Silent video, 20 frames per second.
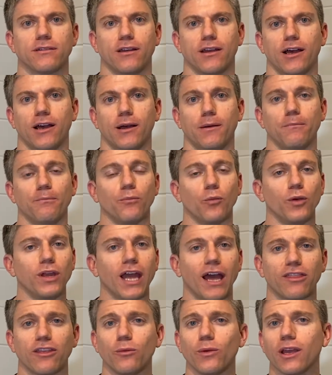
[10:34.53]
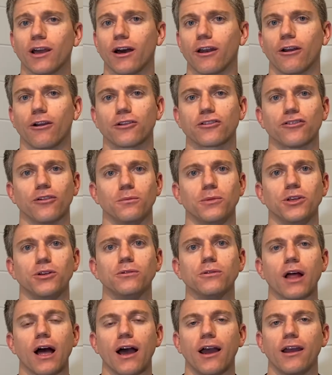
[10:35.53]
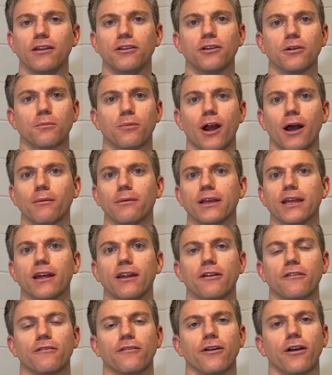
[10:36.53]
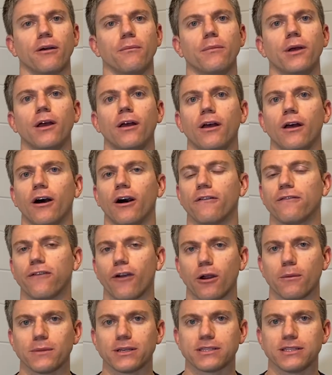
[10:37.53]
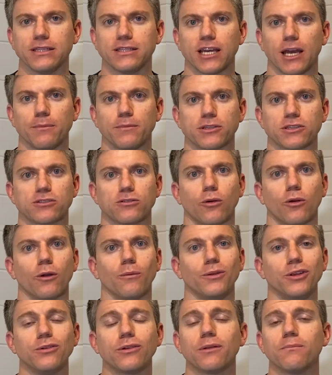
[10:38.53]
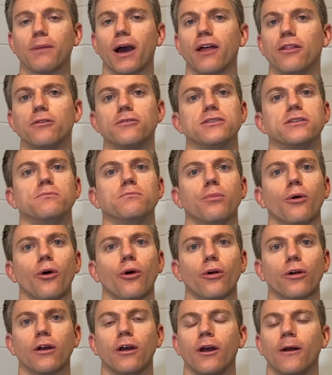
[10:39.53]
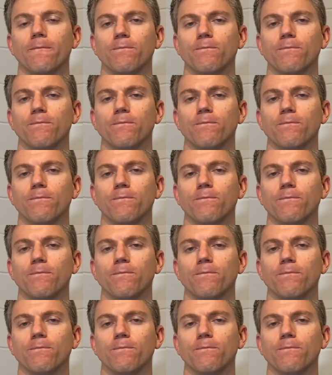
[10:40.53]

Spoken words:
I think we got ours from Uline. You can probably get it from a pharmacy type of store, but you can buy those in bulk.